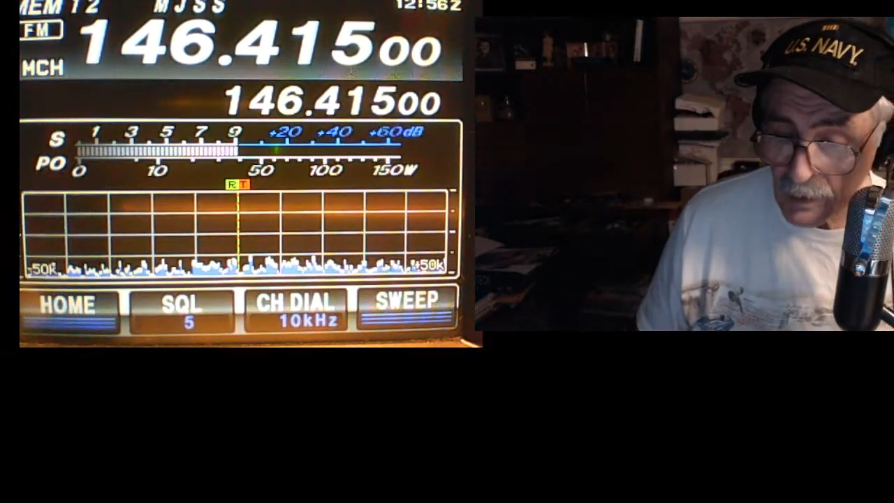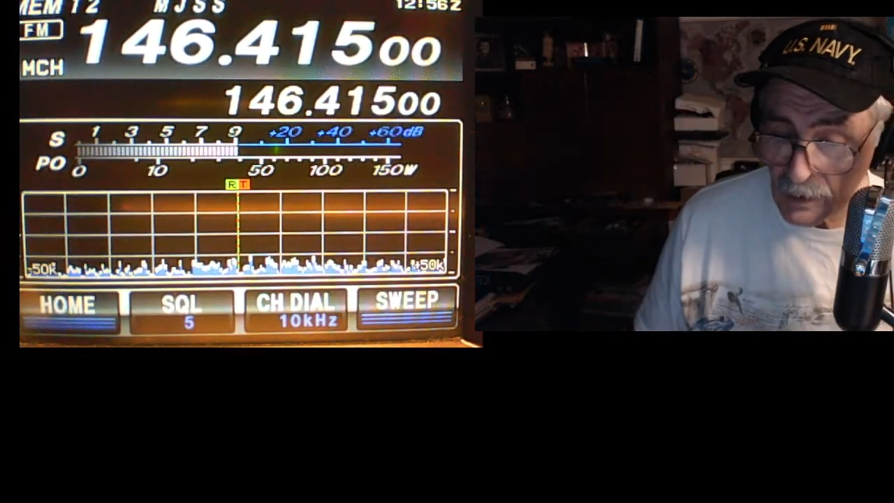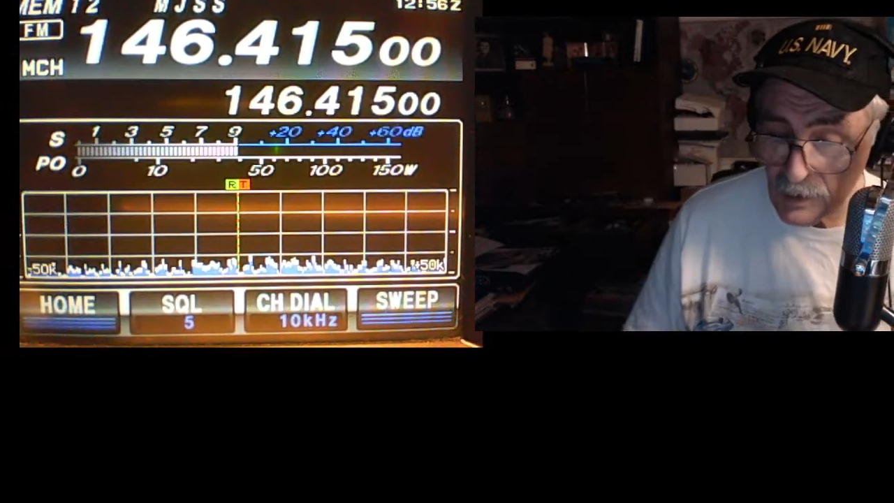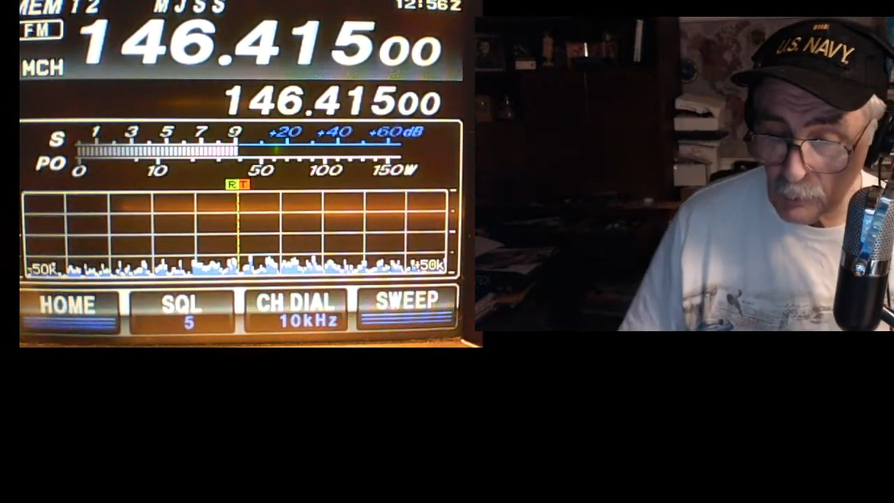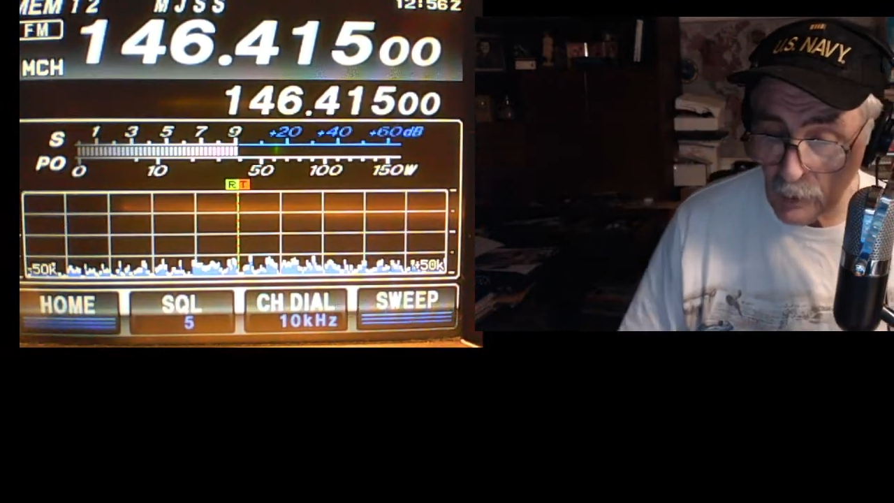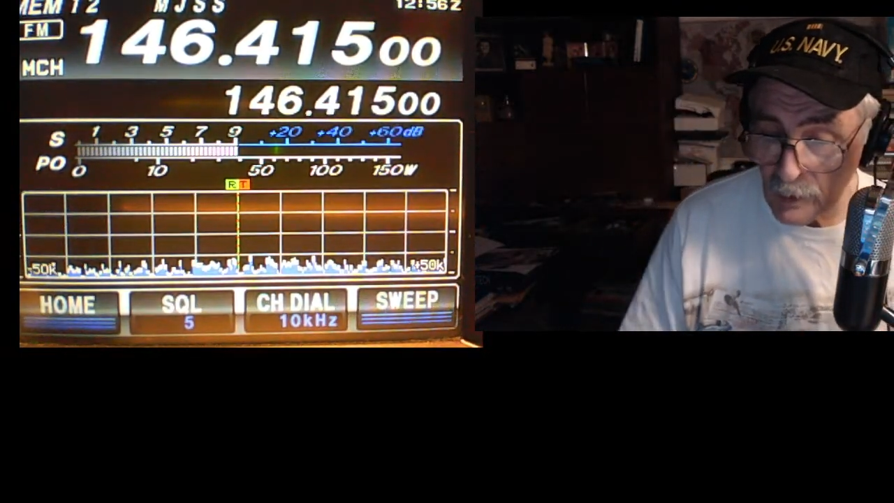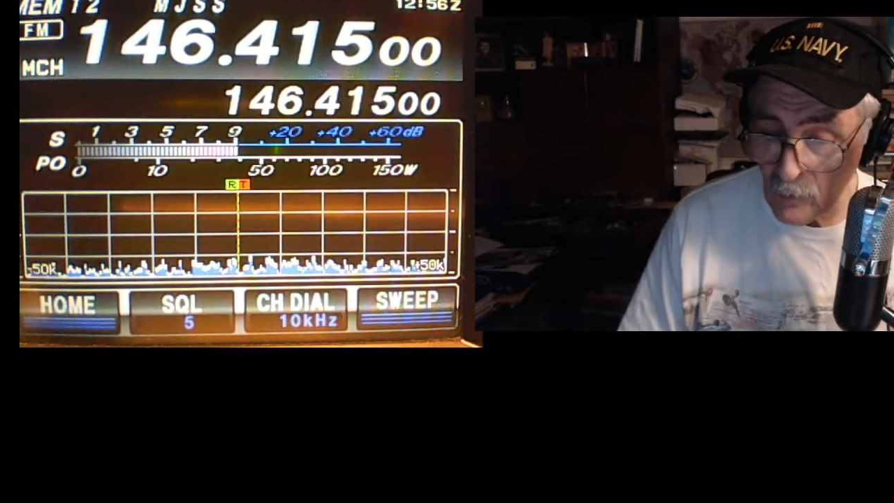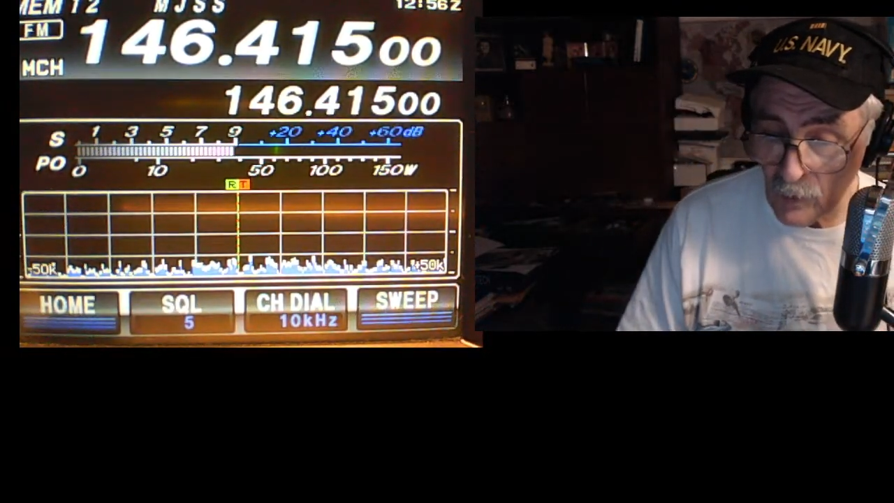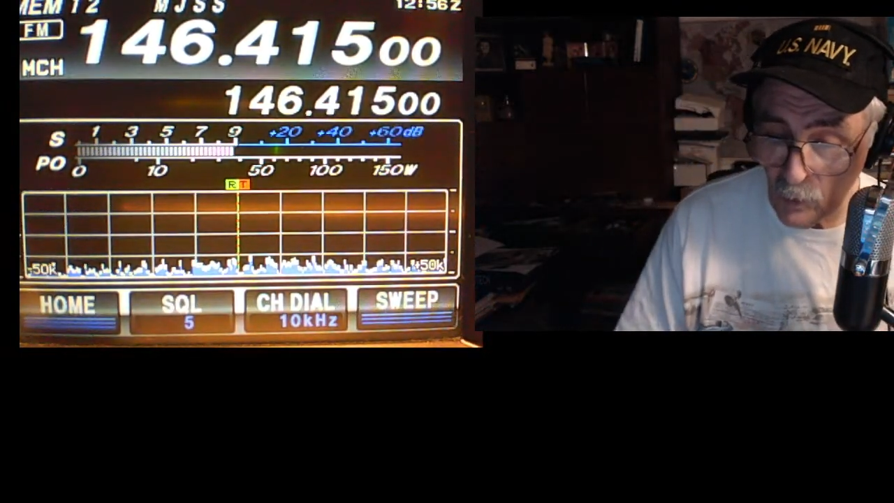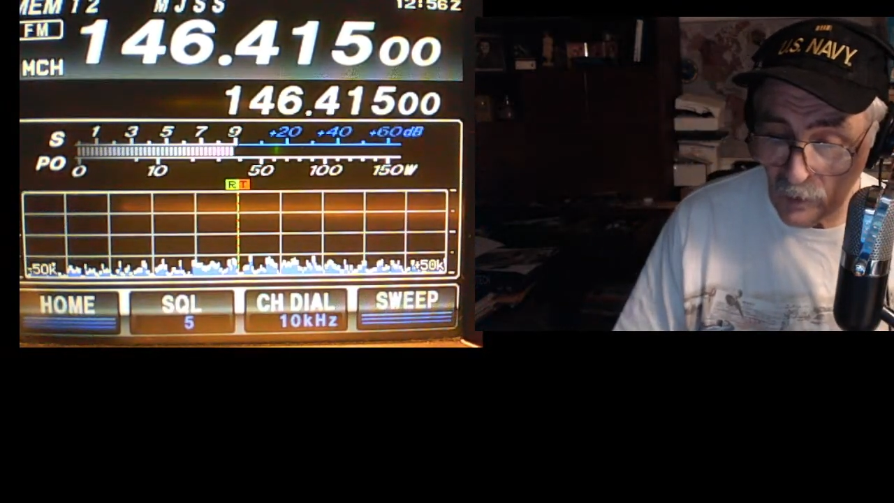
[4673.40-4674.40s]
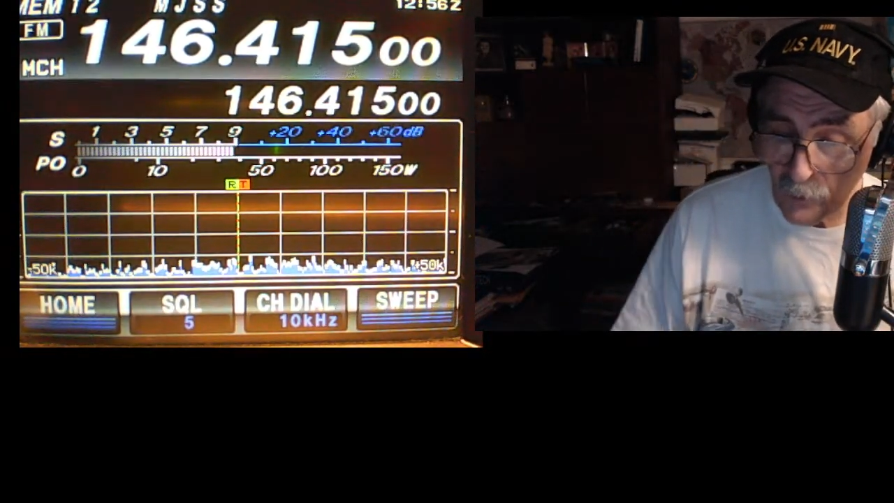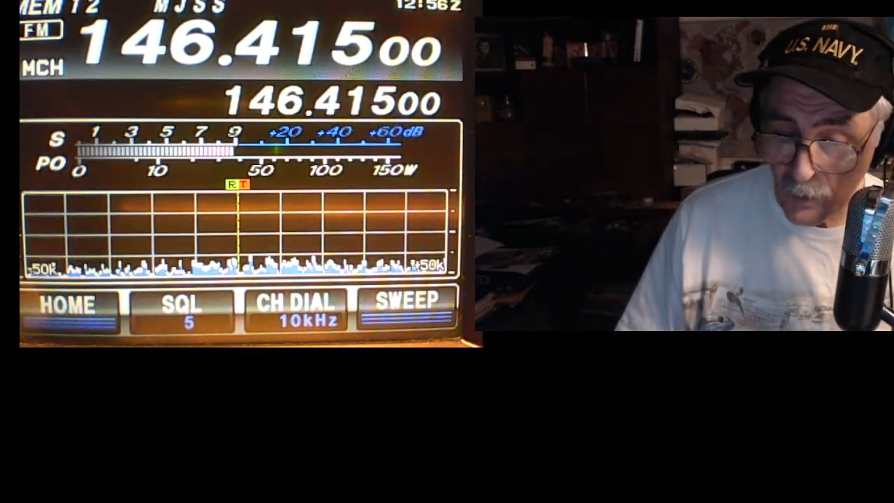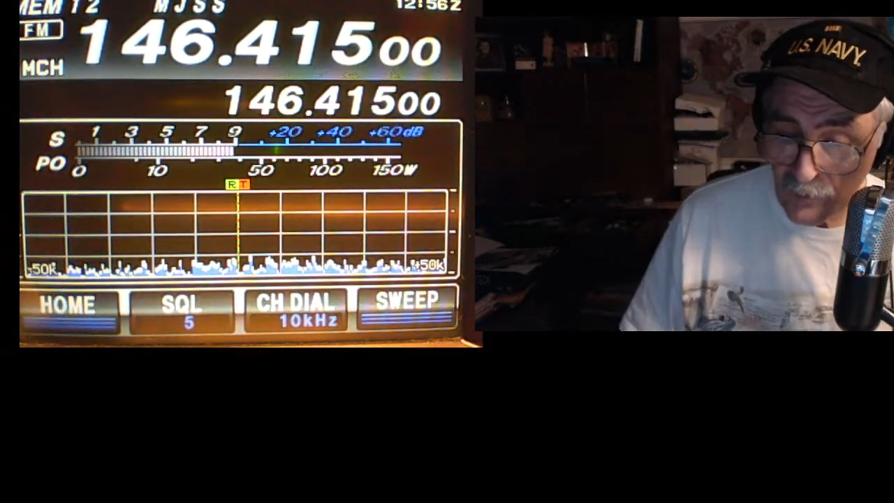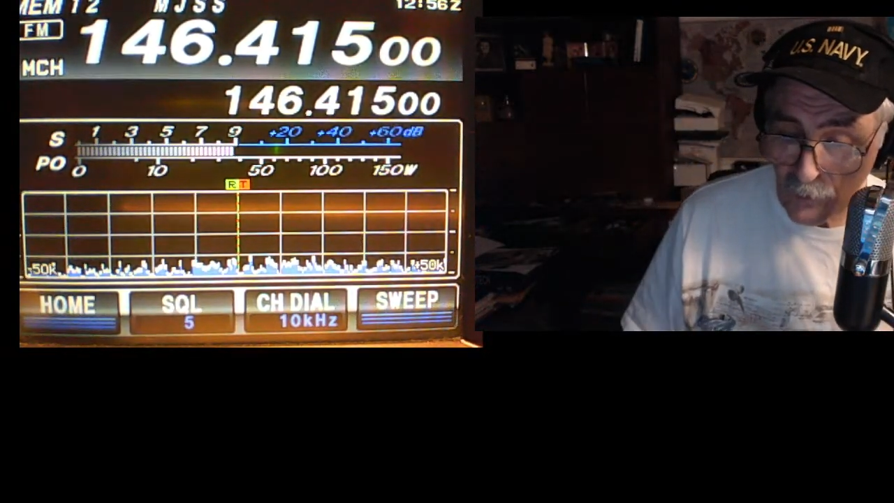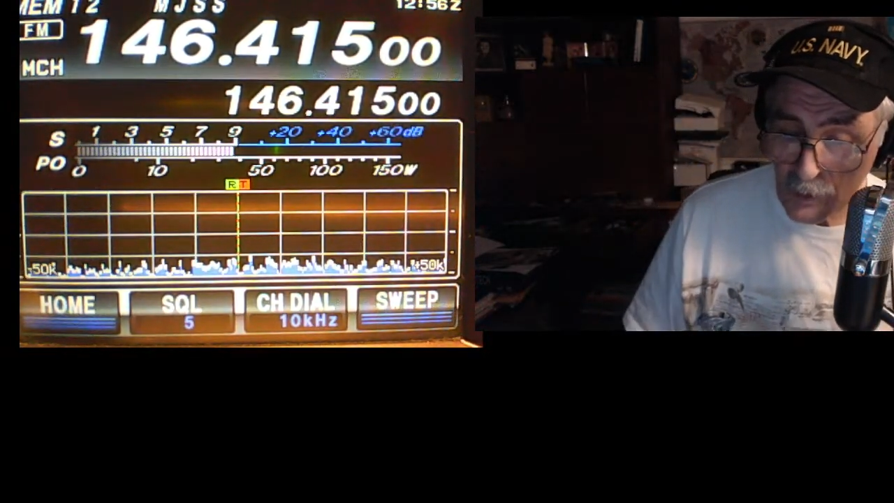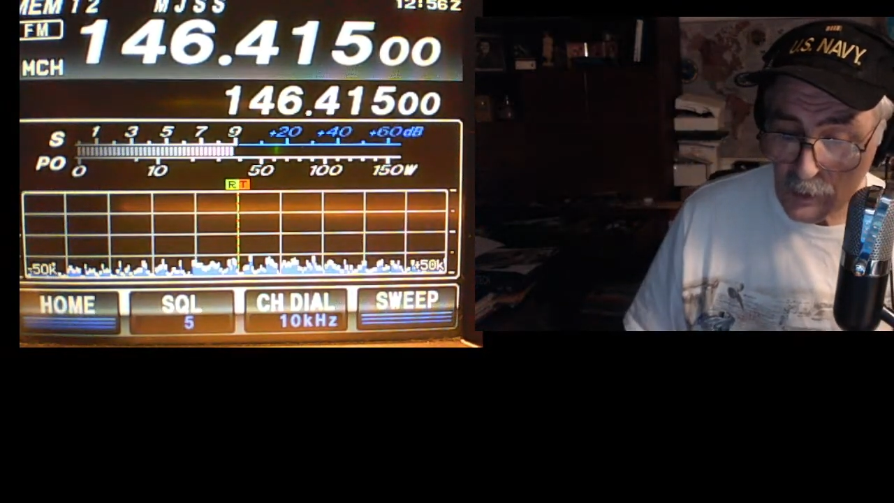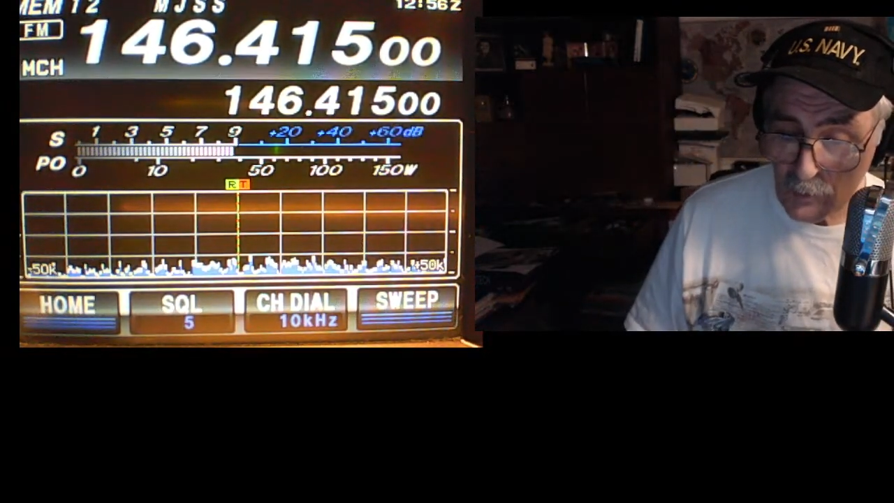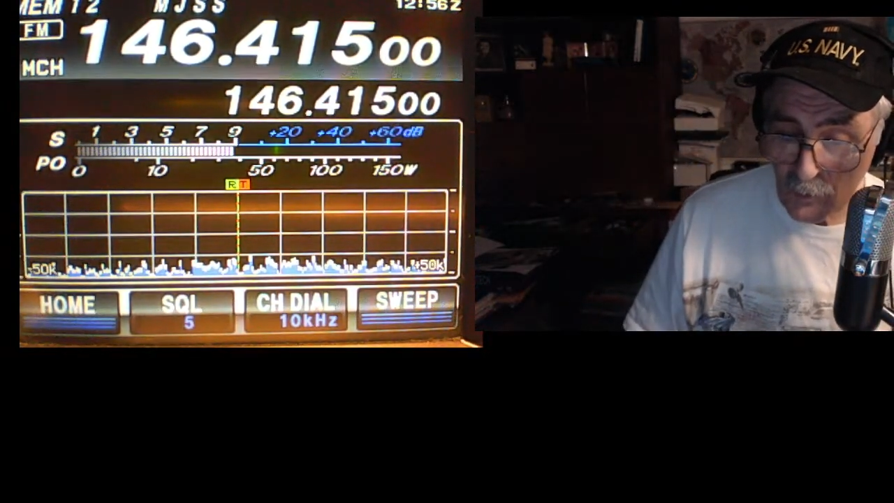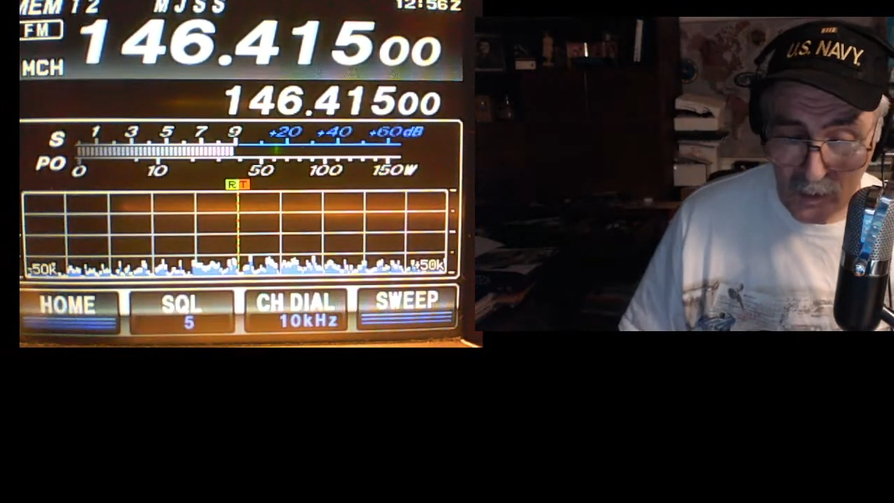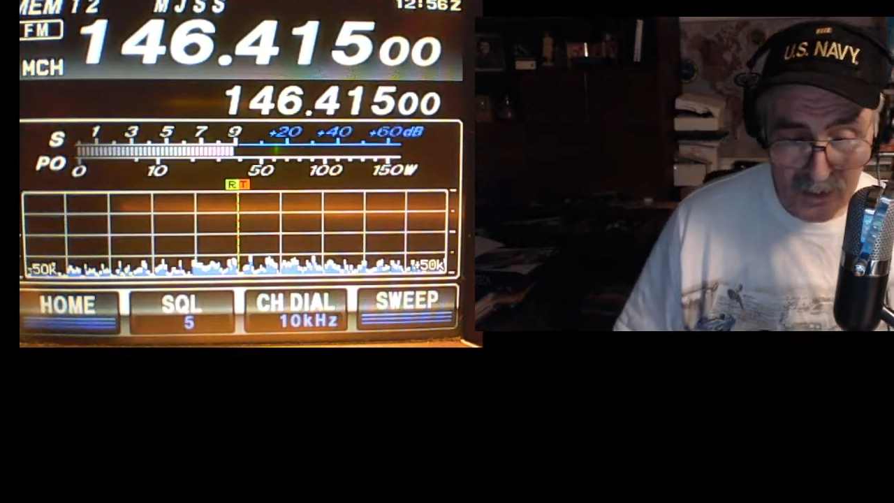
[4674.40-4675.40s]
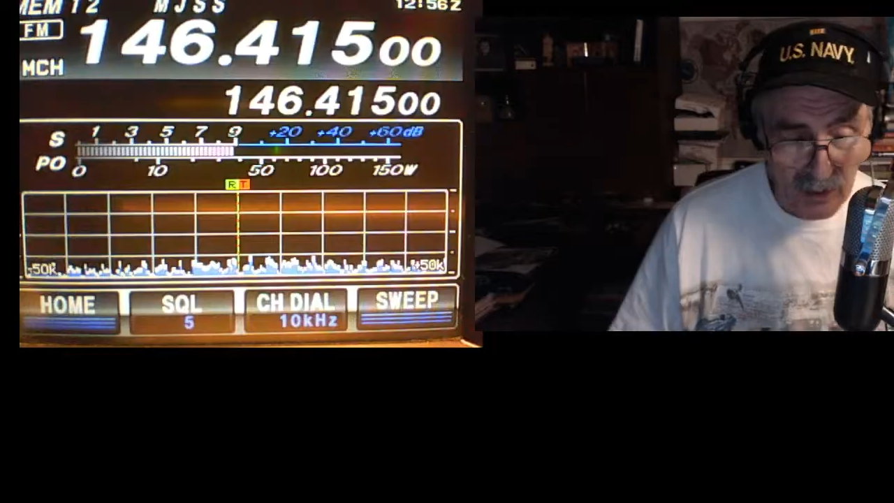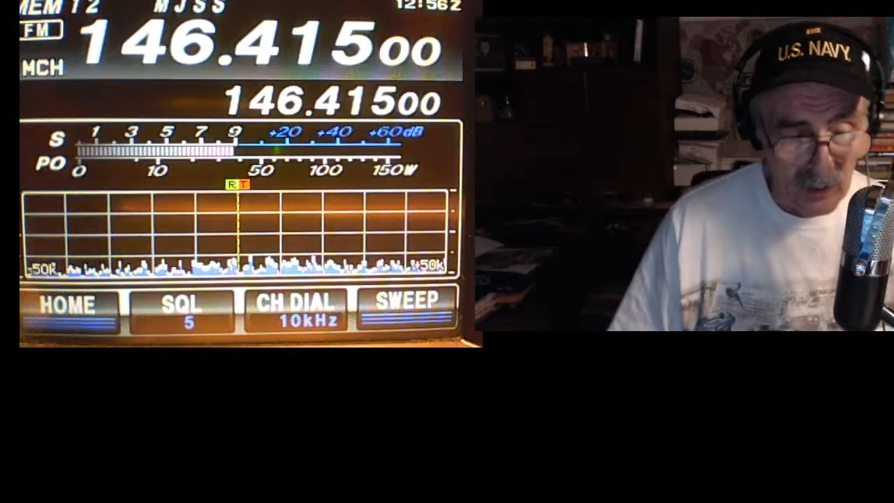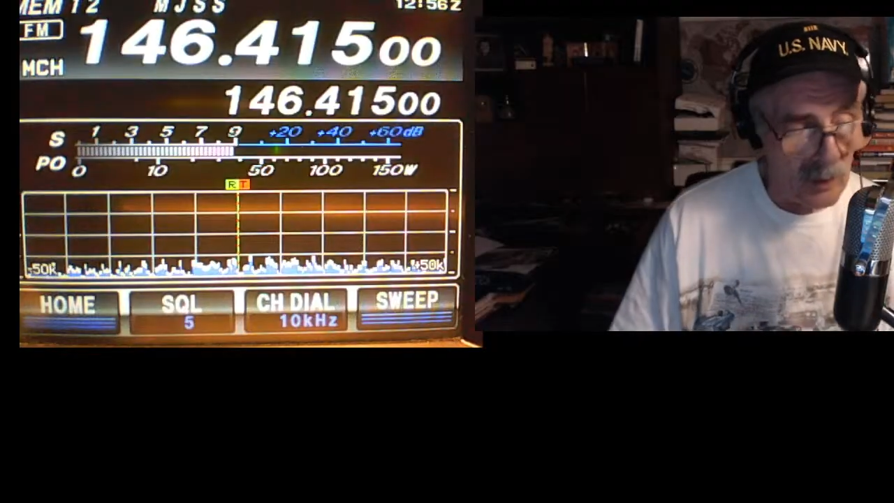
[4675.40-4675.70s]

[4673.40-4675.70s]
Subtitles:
to jump right over to 144-240